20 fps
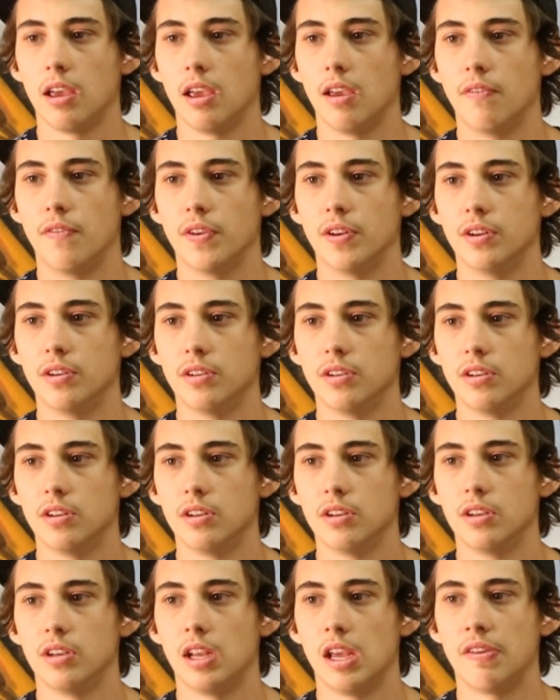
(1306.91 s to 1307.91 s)
If
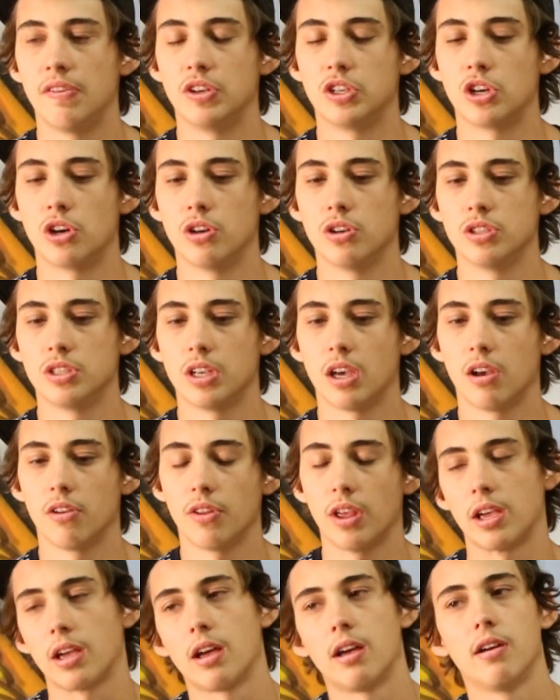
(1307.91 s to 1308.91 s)
it turns out
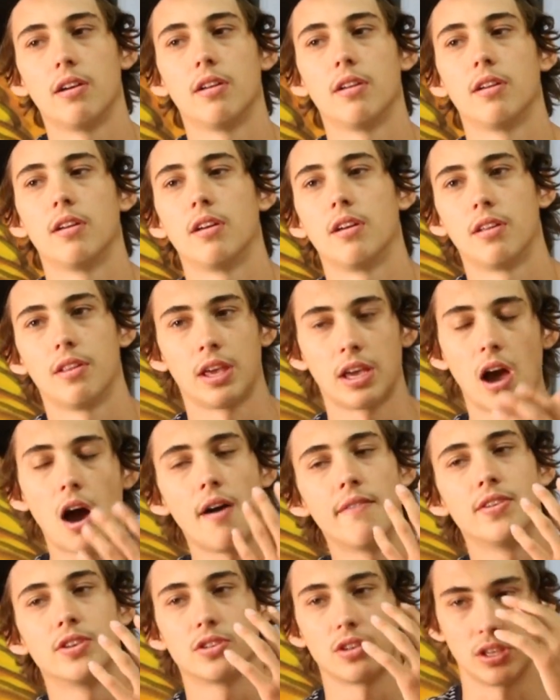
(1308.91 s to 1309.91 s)
like
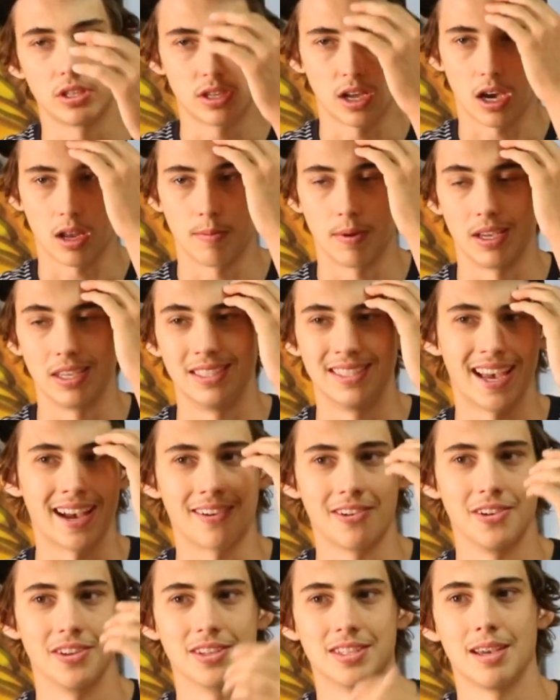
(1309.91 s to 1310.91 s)
obviously it's not gonna be
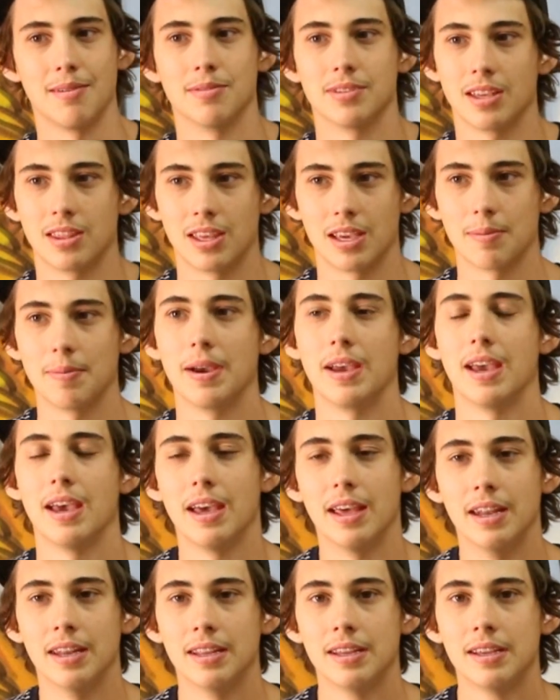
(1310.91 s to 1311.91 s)
exactly the same as I think in my
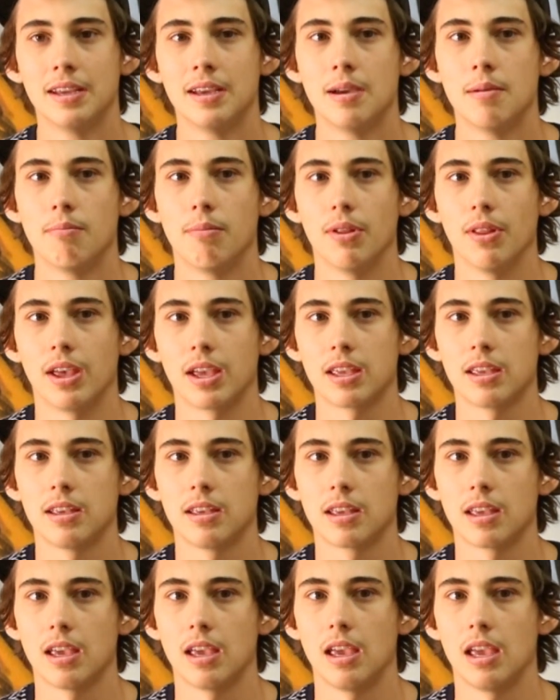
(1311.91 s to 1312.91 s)
head, but like
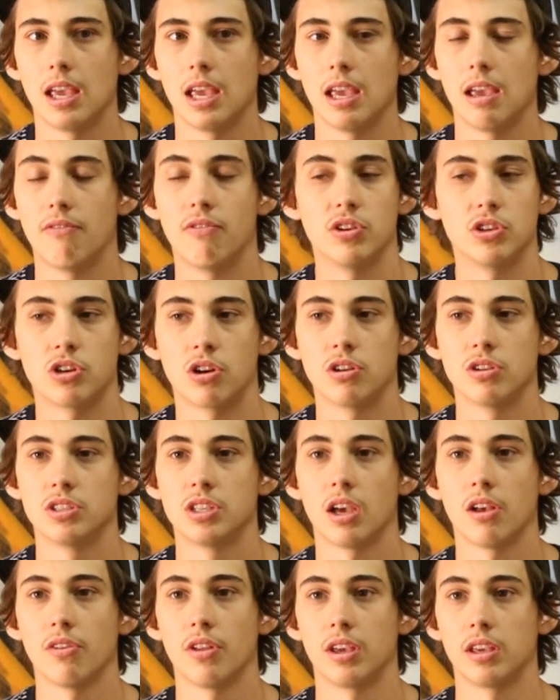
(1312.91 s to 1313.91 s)
if it turns
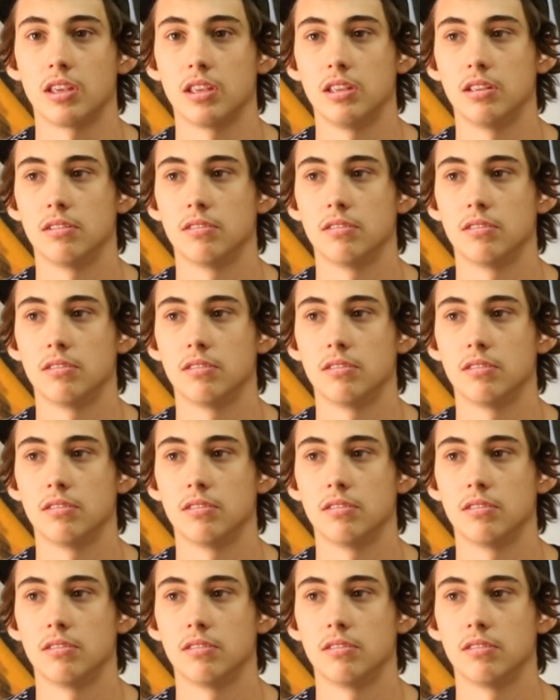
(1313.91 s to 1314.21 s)
out like